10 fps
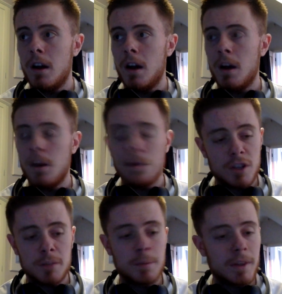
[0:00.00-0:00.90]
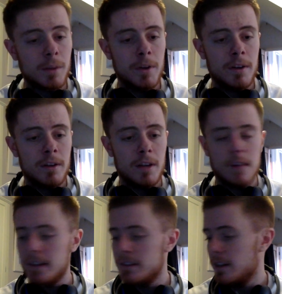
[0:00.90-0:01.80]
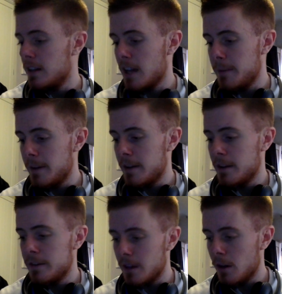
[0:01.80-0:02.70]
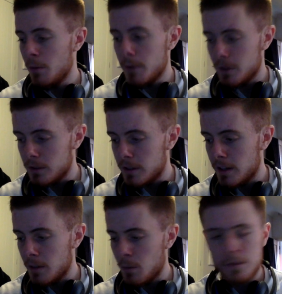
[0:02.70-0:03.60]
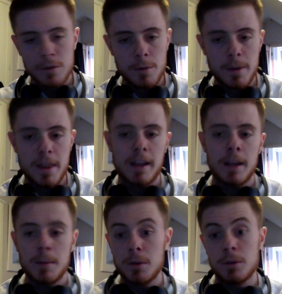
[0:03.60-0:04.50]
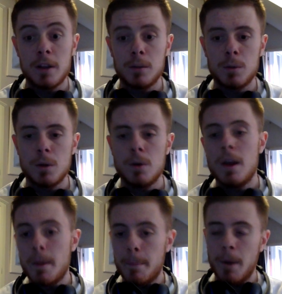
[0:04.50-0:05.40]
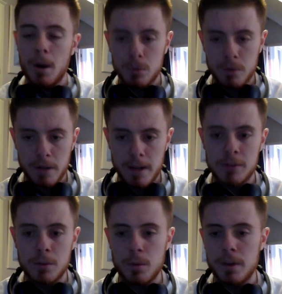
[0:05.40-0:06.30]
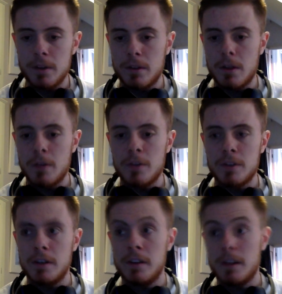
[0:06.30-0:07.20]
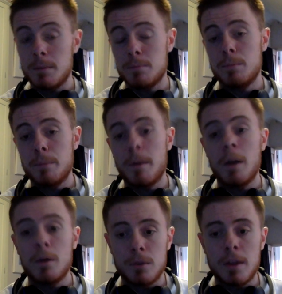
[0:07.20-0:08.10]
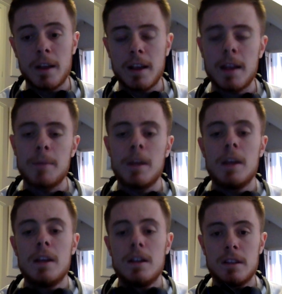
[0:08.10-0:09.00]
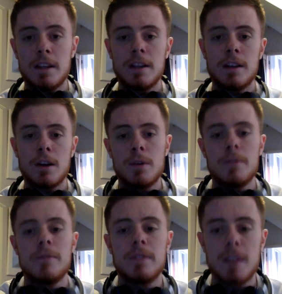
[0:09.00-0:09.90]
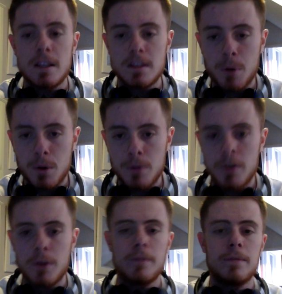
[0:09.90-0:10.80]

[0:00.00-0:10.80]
I won't just pick the winner. If I see a game there and I think, oh my god, yeah, I forgot about that game, I'll do that as well. But I will announce the winner of the series, and I will do that game. So there you go. That's the poll vote.